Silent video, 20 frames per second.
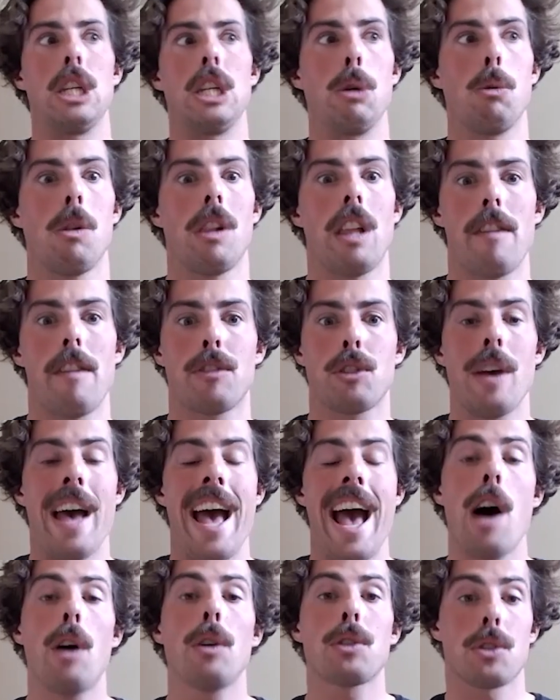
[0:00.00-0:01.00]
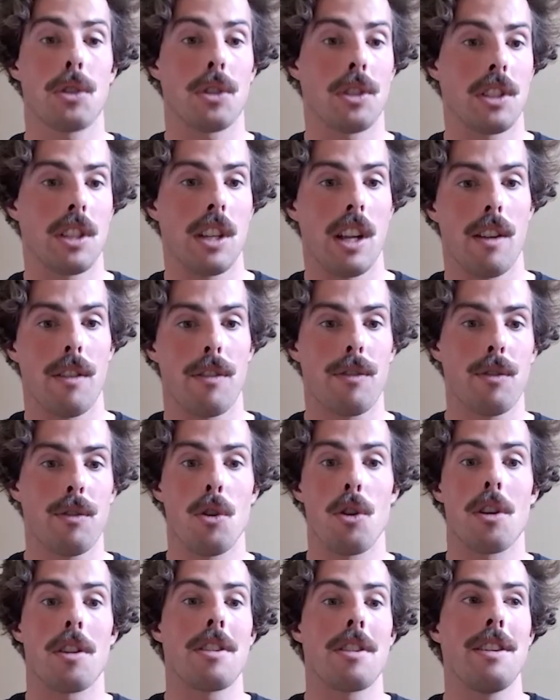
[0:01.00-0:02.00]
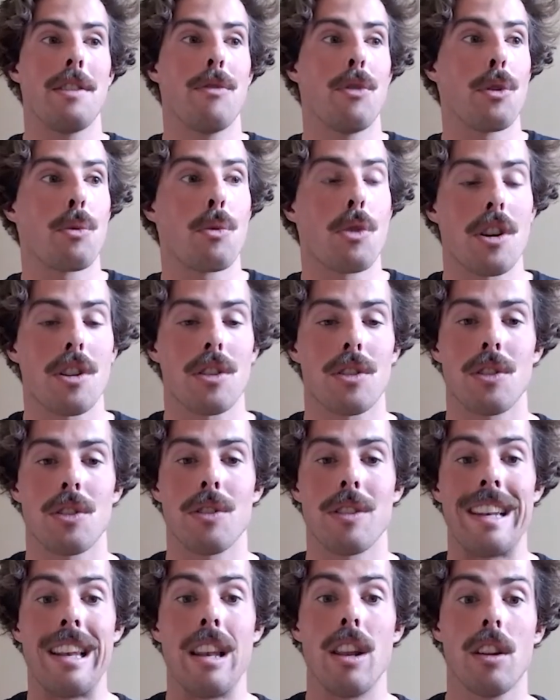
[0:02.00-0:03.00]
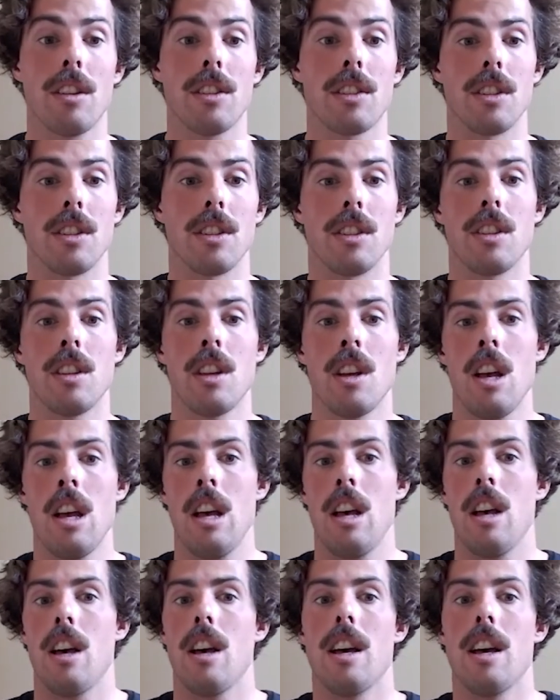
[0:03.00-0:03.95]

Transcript: you will have to house yourself, or even worse, you know, in London.